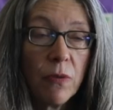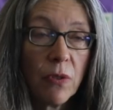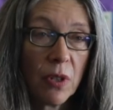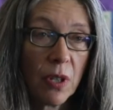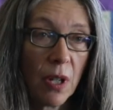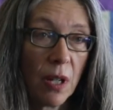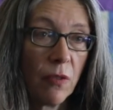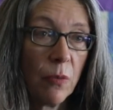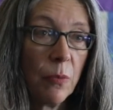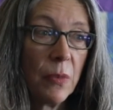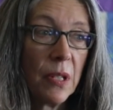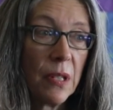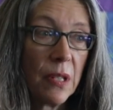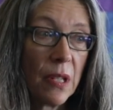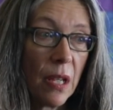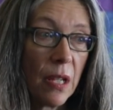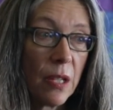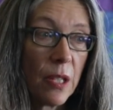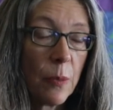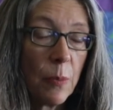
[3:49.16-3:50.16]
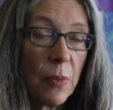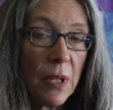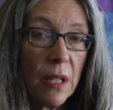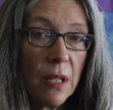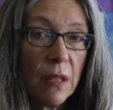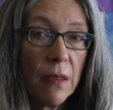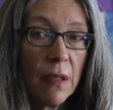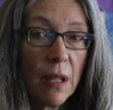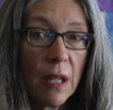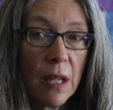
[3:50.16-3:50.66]
of the government has
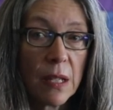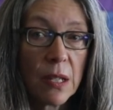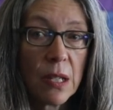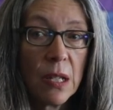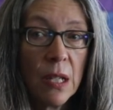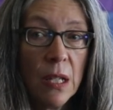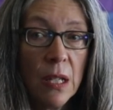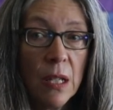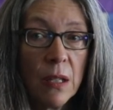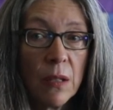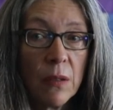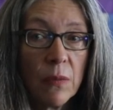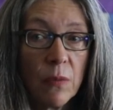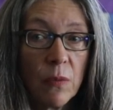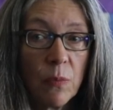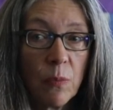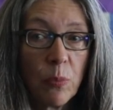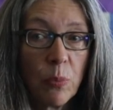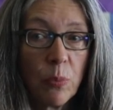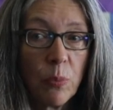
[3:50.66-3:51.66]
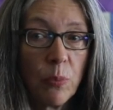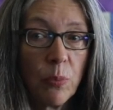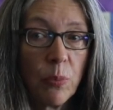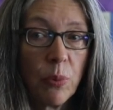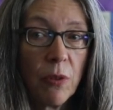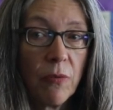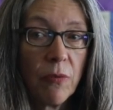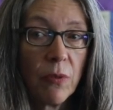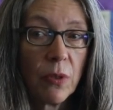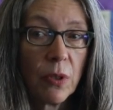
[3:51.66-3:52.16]
been that
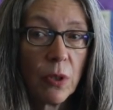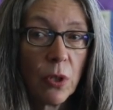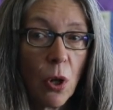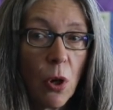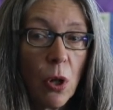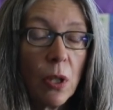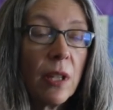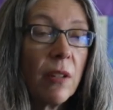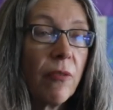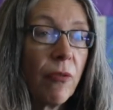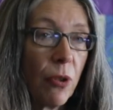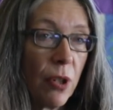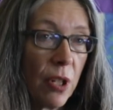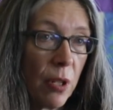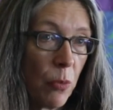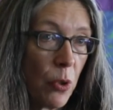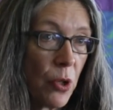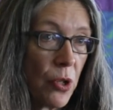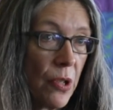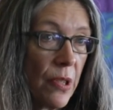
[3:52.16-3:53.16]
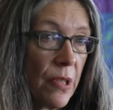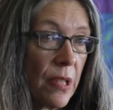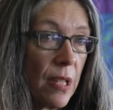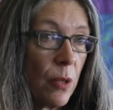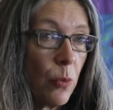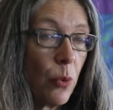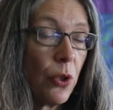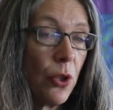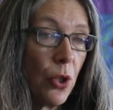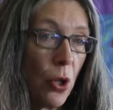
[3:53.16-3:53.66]
calling for an
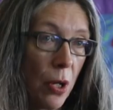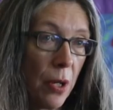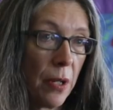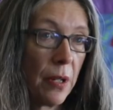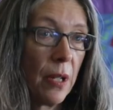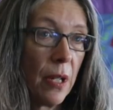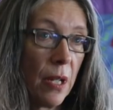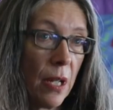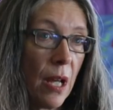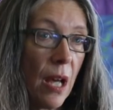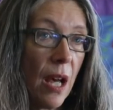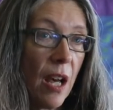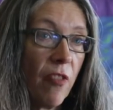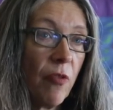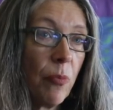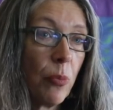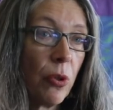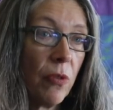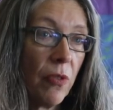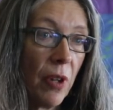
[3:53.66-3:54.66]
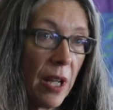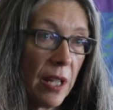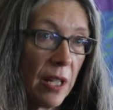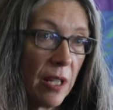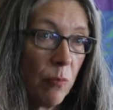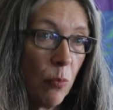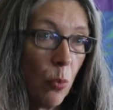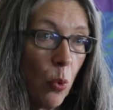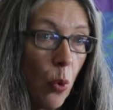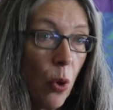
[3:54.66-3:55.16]
emergency would not have
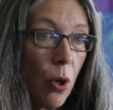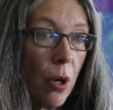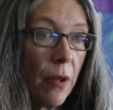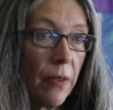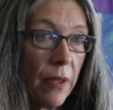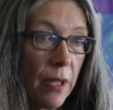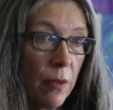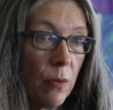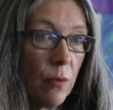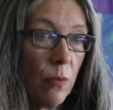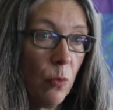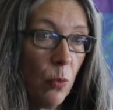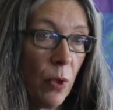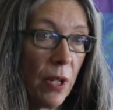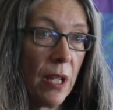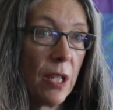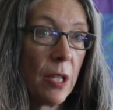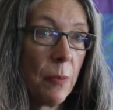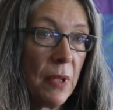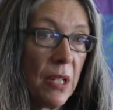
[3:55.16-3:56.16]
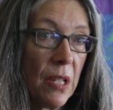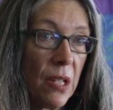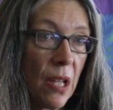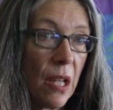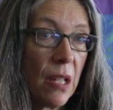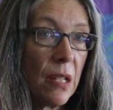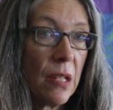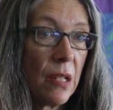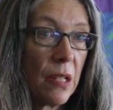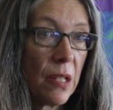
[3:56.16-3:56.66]
provided more than what has been
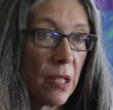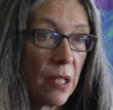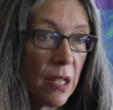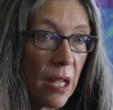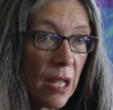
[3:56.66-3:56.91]
done to